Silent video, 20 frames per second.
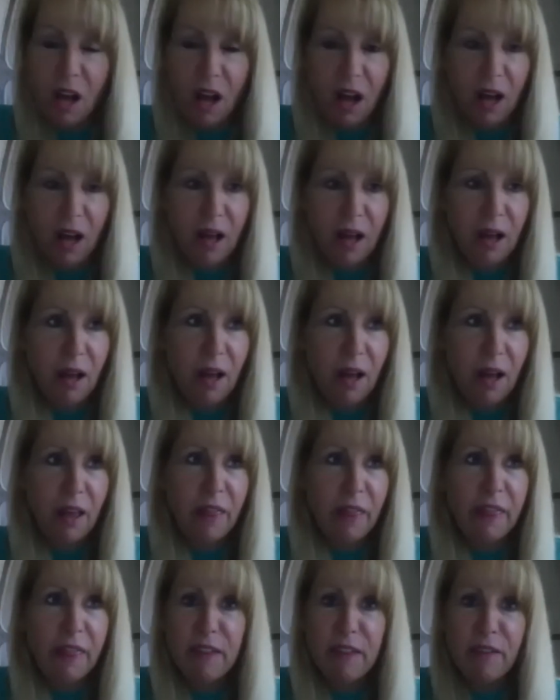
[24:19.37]
Uh,
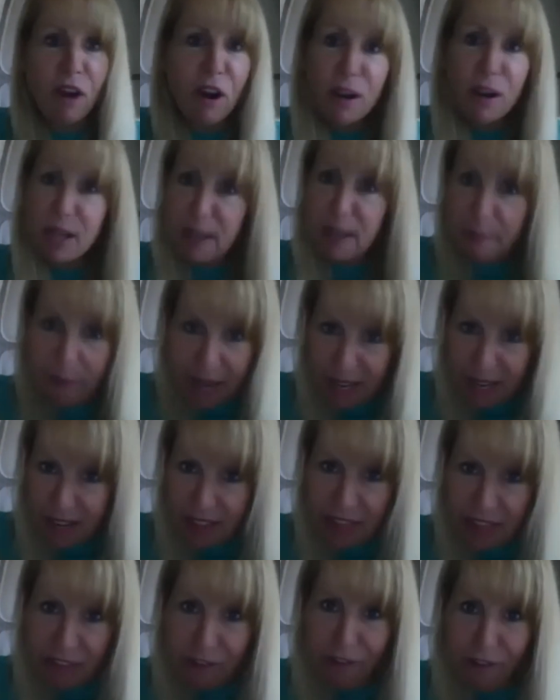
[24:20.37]
they've already made
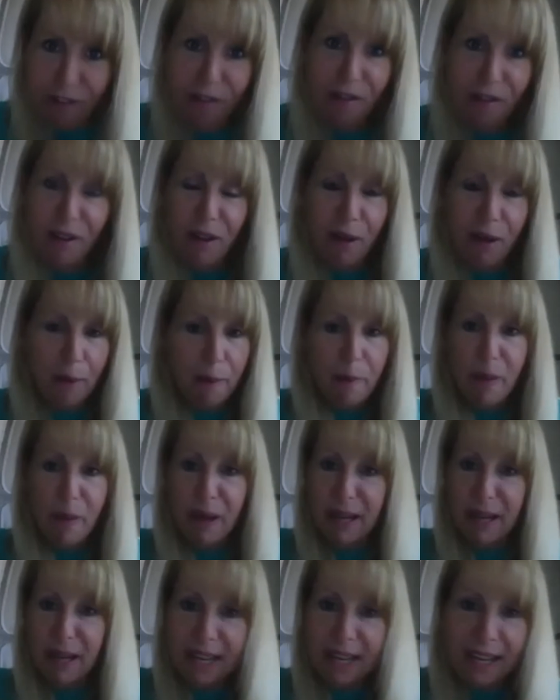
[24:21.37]
their
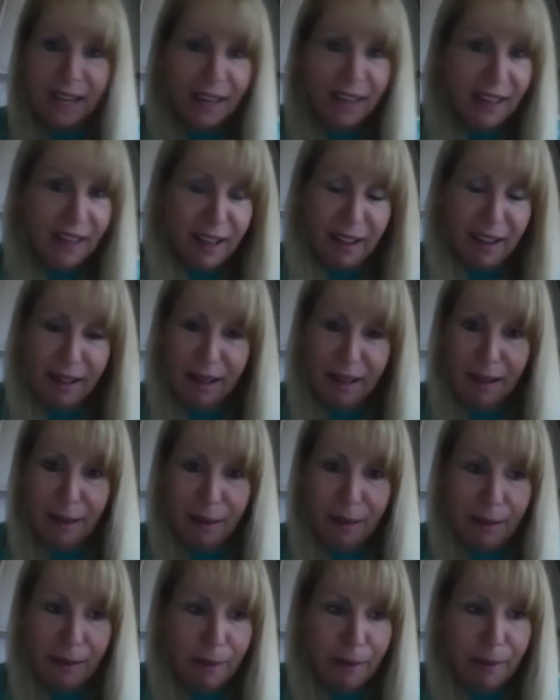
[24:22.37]
money
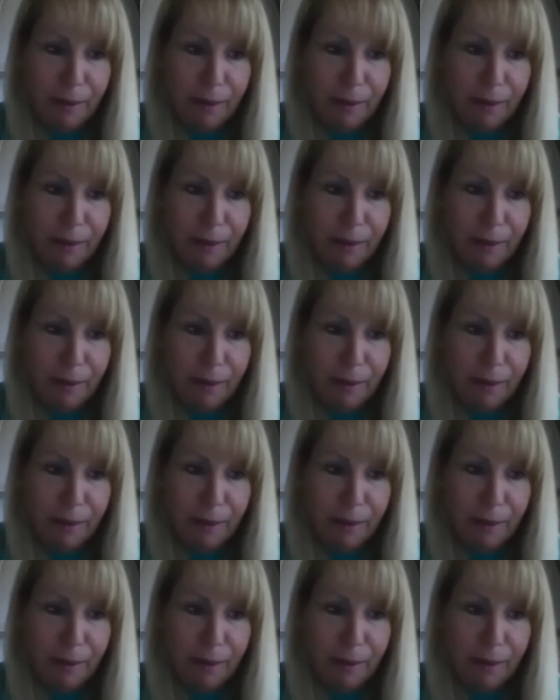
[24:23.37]
uh,